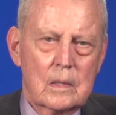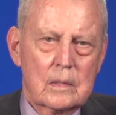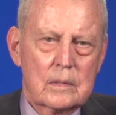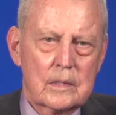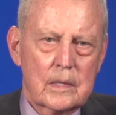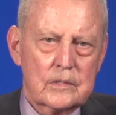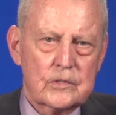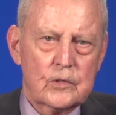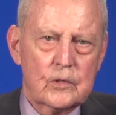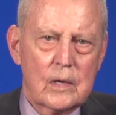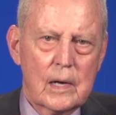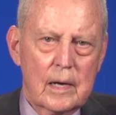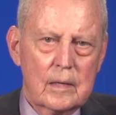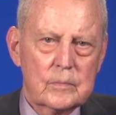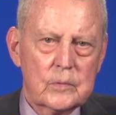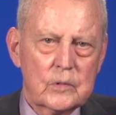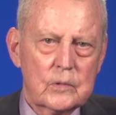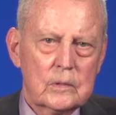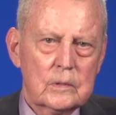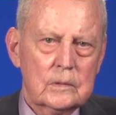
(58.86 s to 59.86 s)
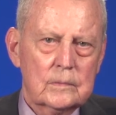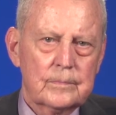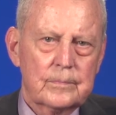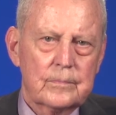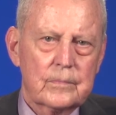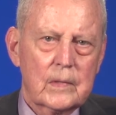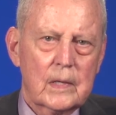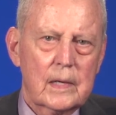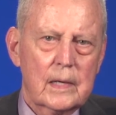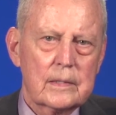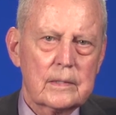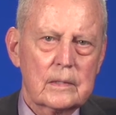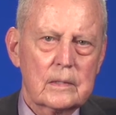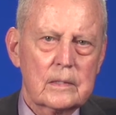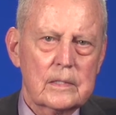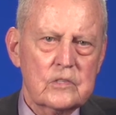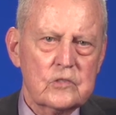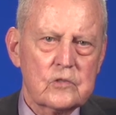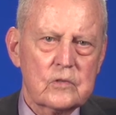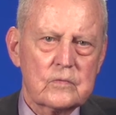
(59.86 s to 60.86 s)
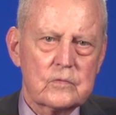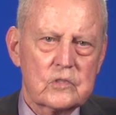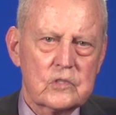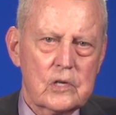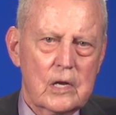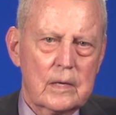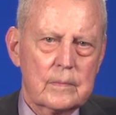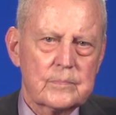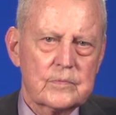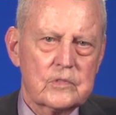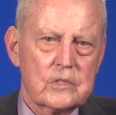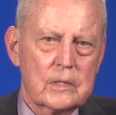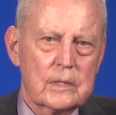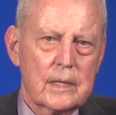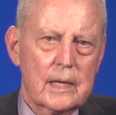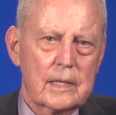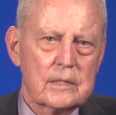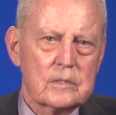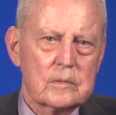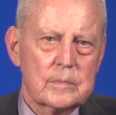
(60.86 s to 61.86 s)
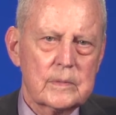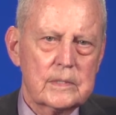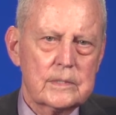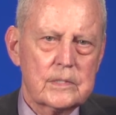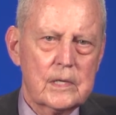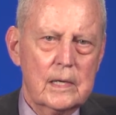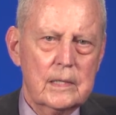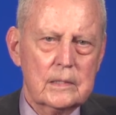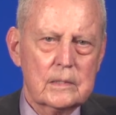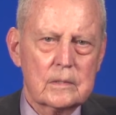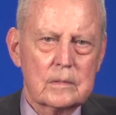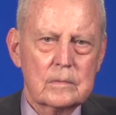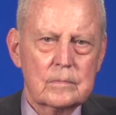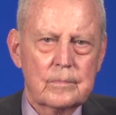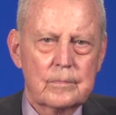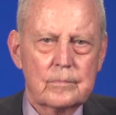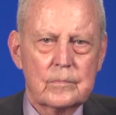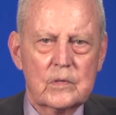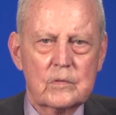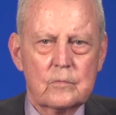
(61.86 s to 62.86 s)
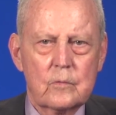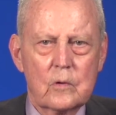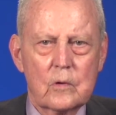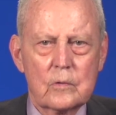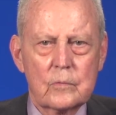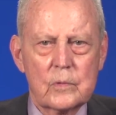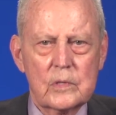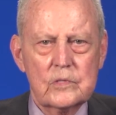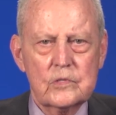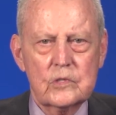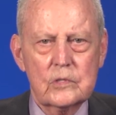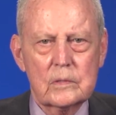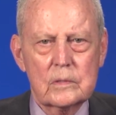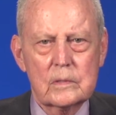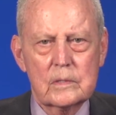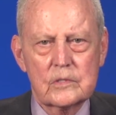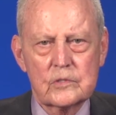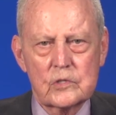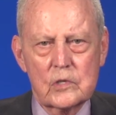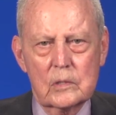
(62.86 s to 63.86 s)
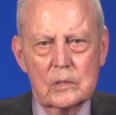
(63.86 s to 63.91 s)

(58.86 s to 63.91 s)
Doctor Haberal had a list of steps that had to be taken before reaching his